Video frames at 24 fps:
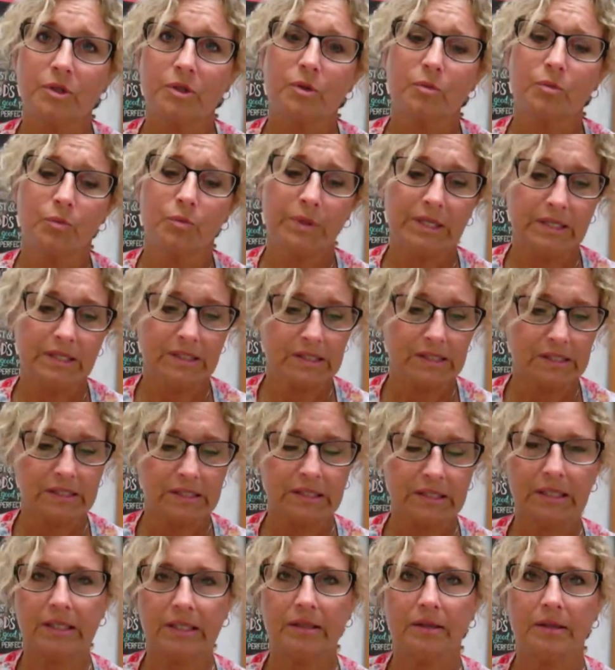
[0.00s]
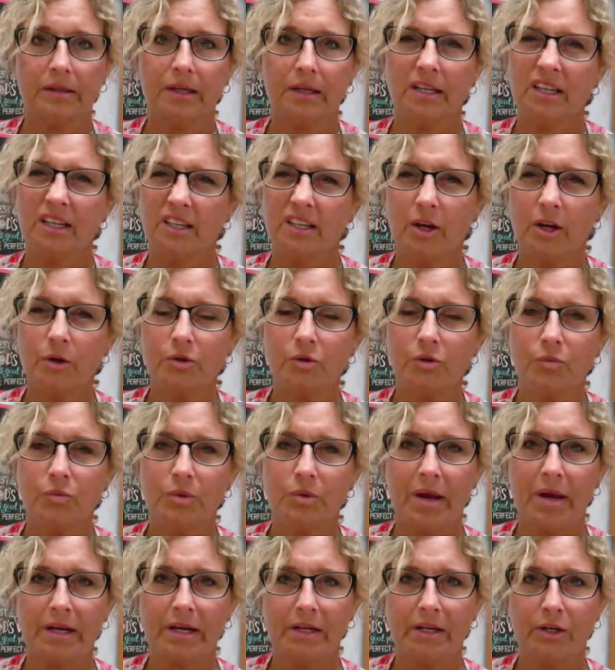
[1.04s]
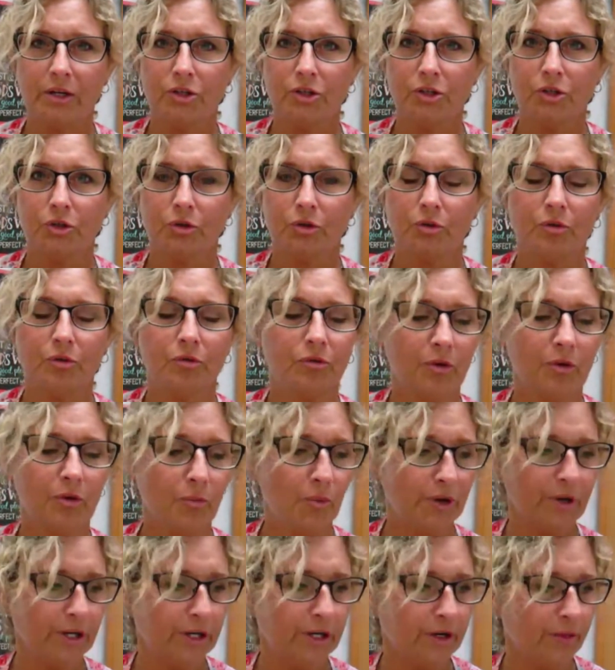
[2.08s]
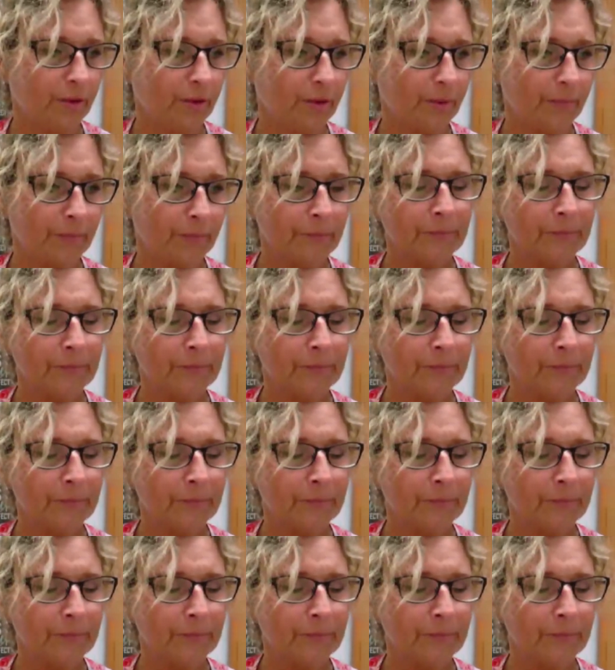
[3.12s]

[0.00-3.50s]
we can see any notes we may need to from one another.